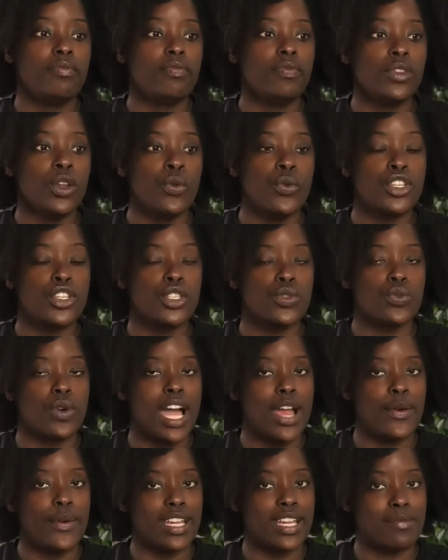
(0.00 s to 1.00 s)
Which is why I
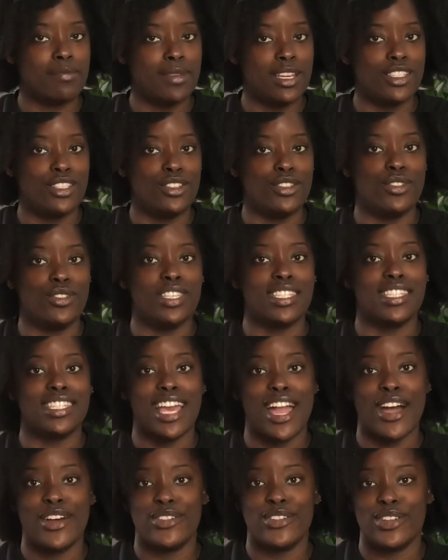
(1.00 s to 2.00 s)
recommend to do this now
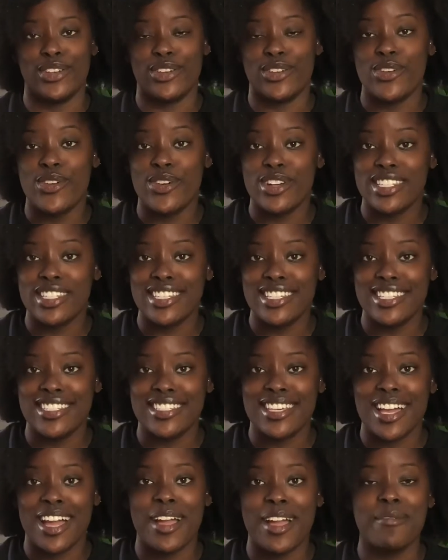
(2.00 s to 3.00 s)
during quarantine
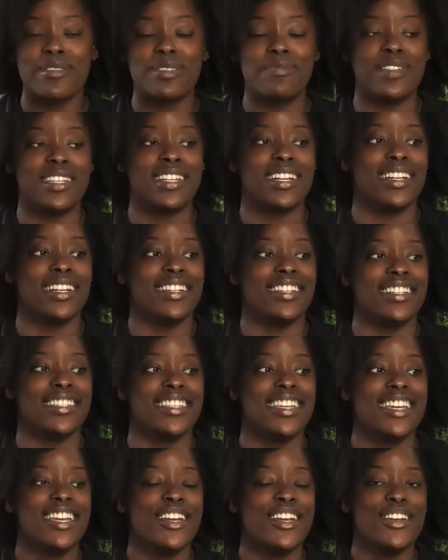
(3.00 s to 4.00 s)
times, because
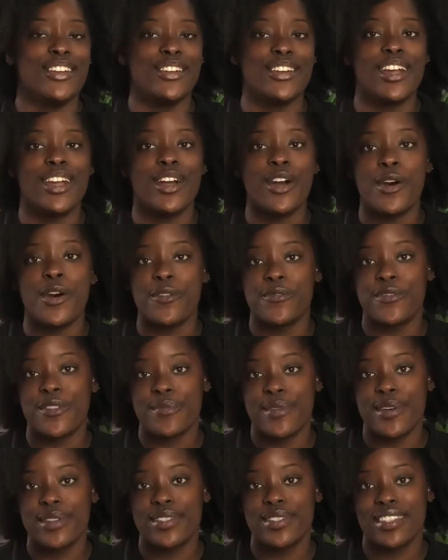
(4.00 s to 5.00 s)
you're at home for
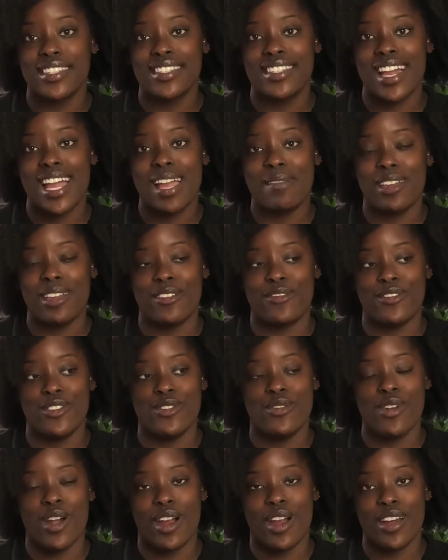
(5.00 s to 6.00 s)
most of the time if you
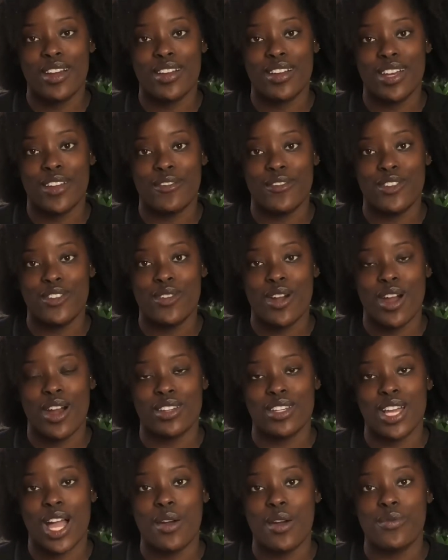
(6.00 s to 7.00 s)
are
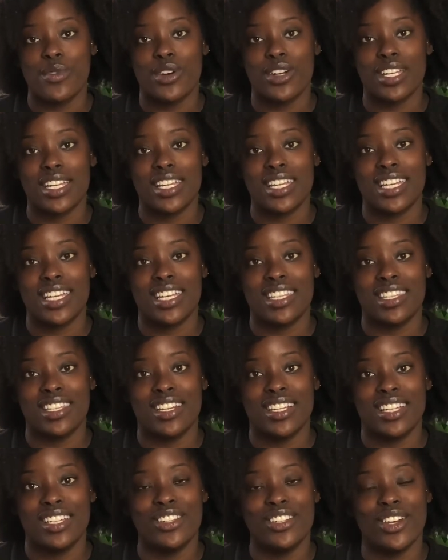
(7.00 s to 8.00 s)
not working and
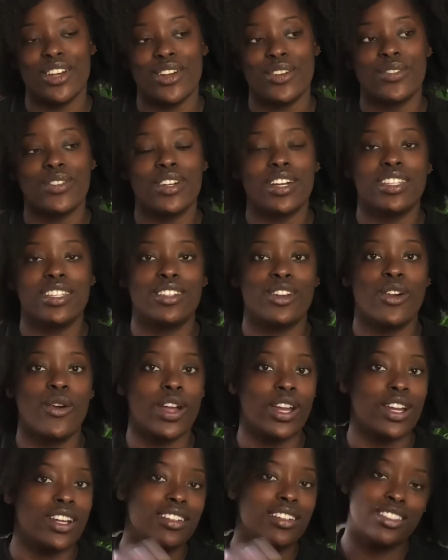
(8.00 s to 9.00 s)
going
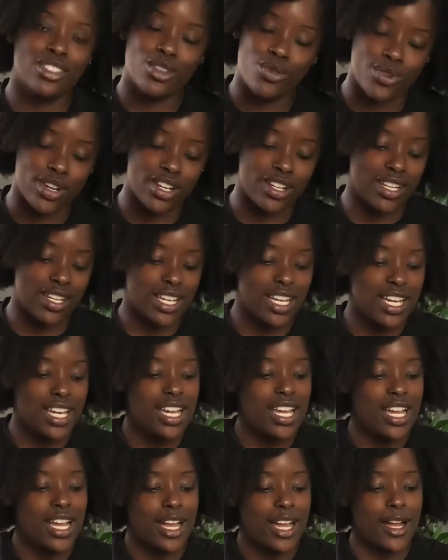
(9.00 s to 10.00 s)
to work.
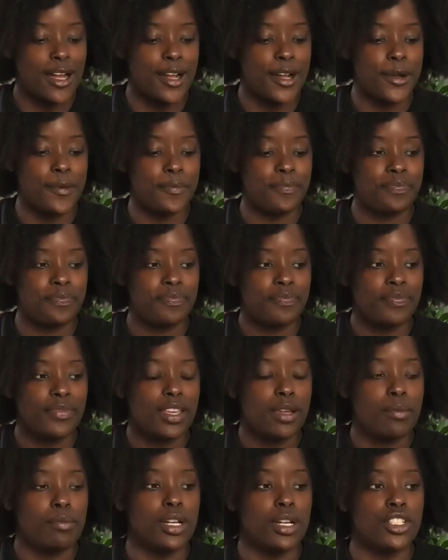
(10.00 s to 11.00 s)

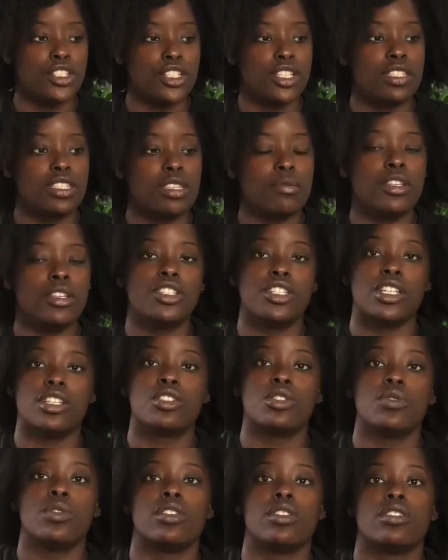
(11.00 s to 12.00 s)
But just to be gentle
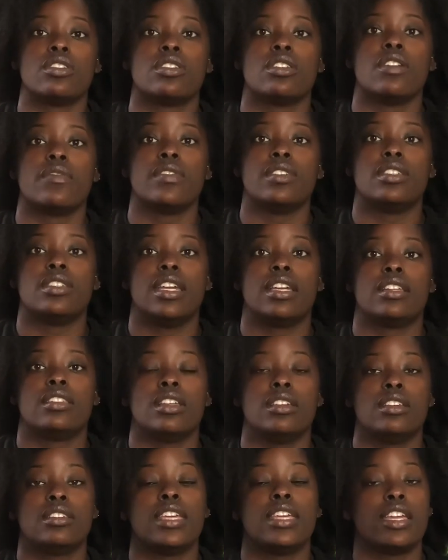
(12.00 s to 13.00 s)
with yourself and
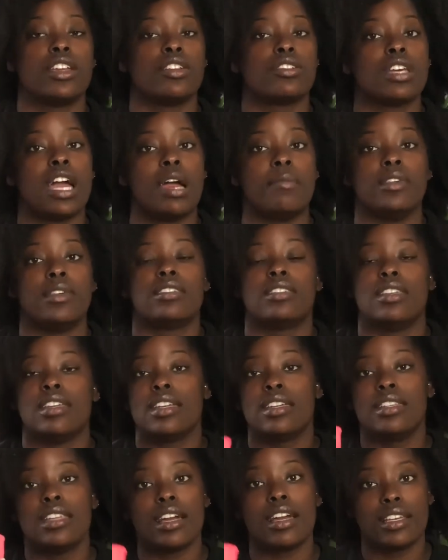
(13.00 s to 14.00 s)
take your time. This thing
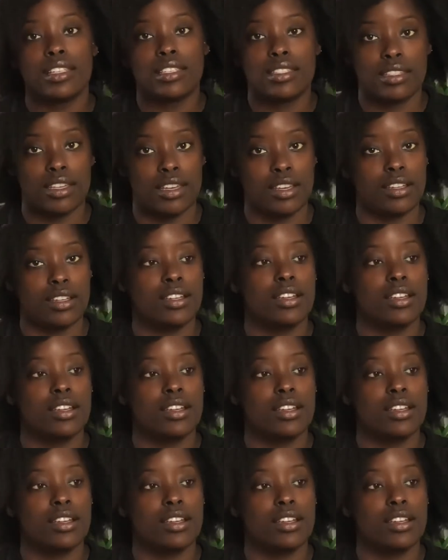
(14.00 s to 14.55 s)
cannot get stuck.